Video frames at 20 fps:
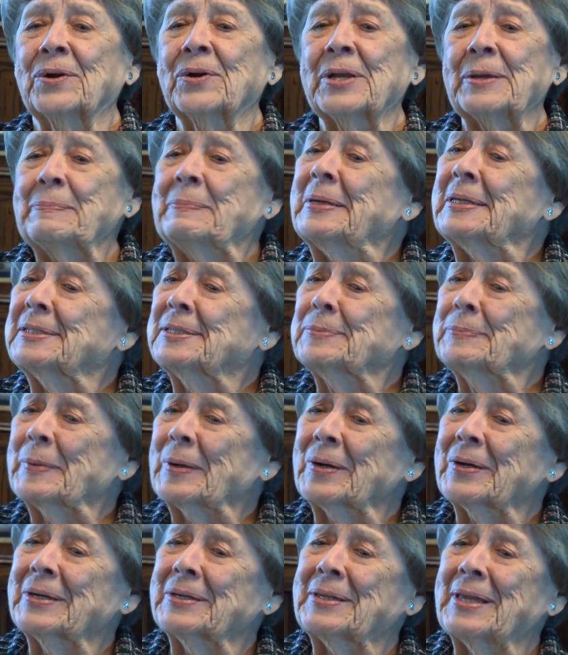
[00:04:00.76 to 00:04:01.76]
dirty
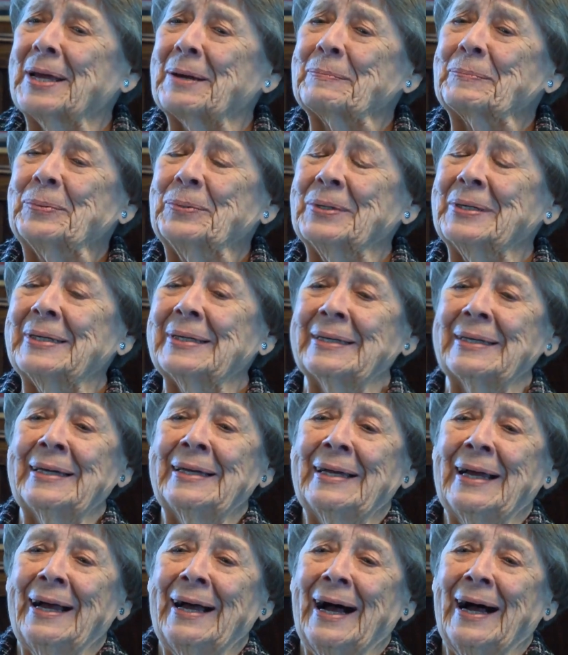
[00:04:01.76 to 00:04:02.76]
Pittsburgh at that point,
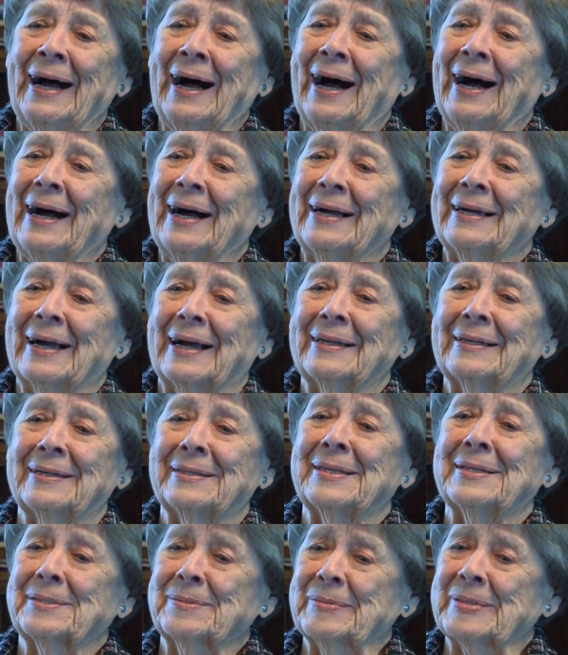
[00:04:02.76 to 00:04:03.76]

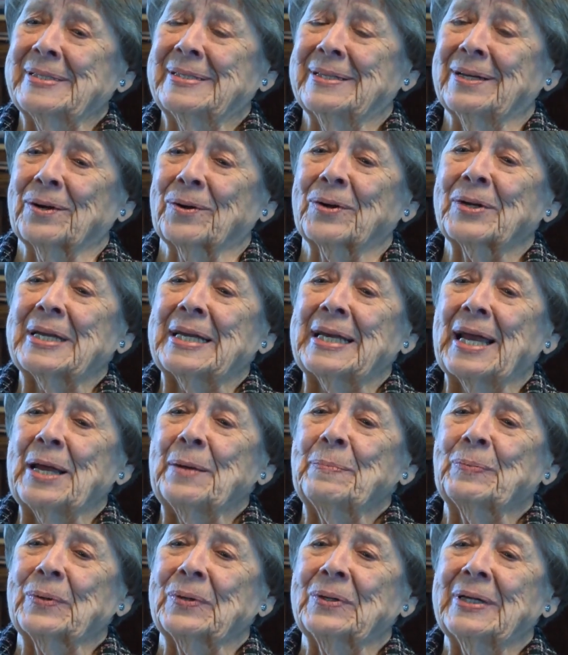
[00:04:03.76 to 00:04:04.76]
this was early
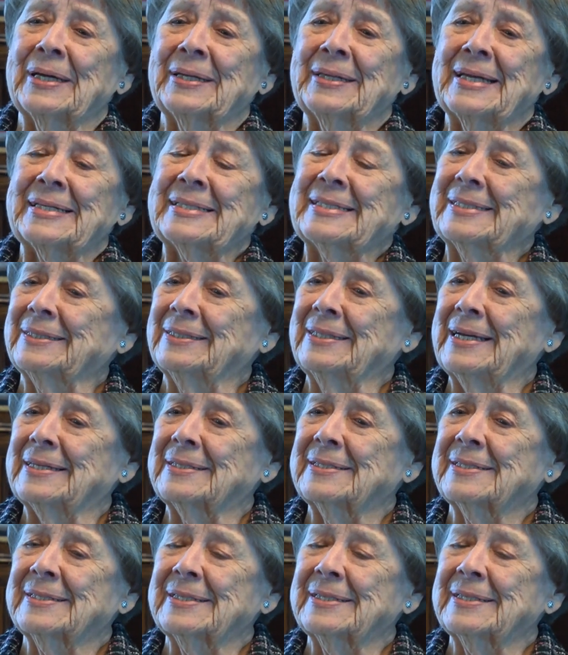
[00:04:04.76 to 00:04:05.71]
April, and they still had